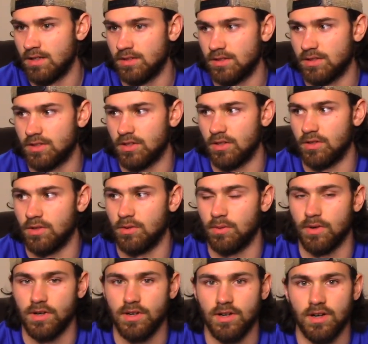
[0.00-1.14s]
So
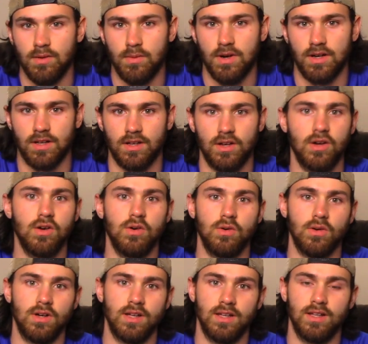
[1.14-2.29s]
where you're going to want to
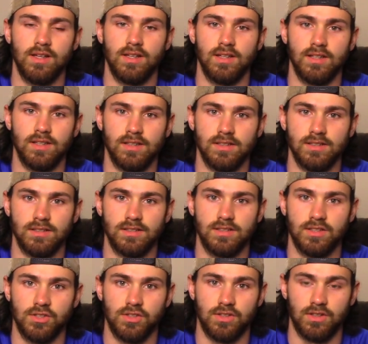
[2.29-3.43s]
go
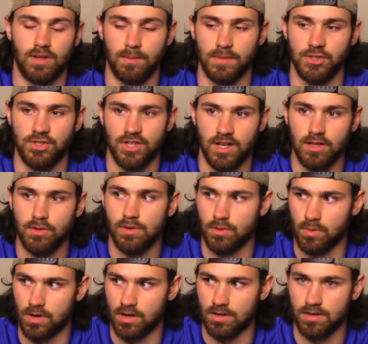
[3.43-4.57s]
is, shallower
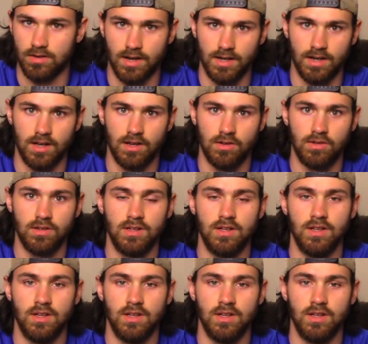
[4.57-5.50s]
water right now.